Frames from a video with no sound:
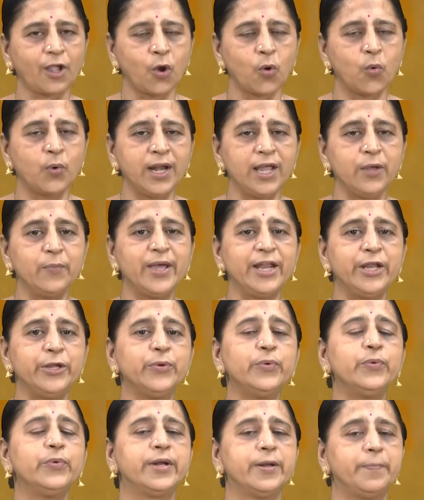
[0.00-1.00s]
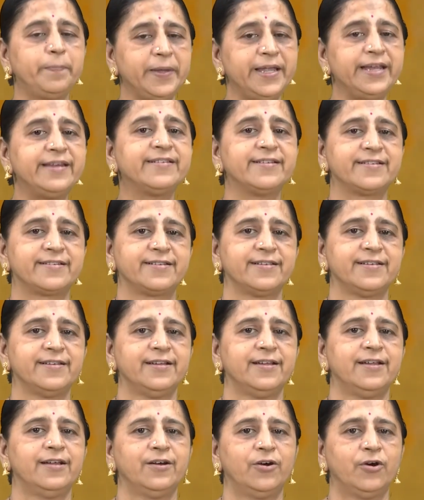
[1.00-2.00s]
Only when you repeat it
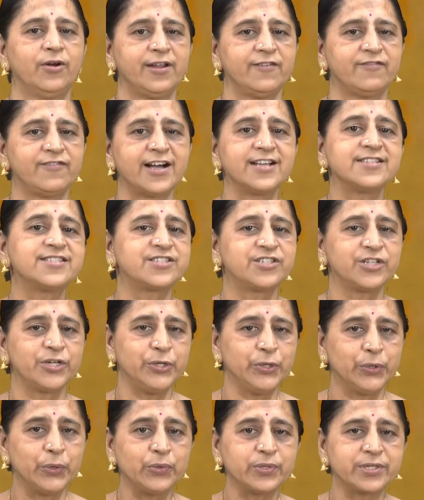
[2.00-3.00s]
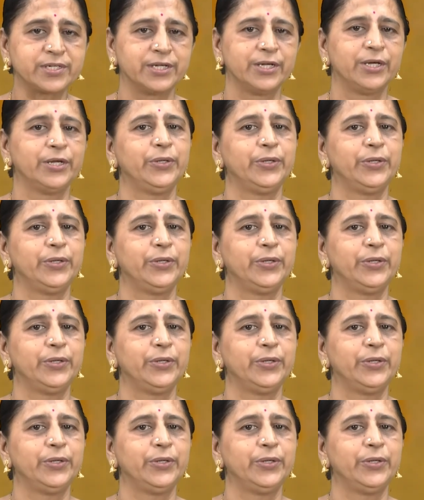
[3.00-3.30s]
on a faster note,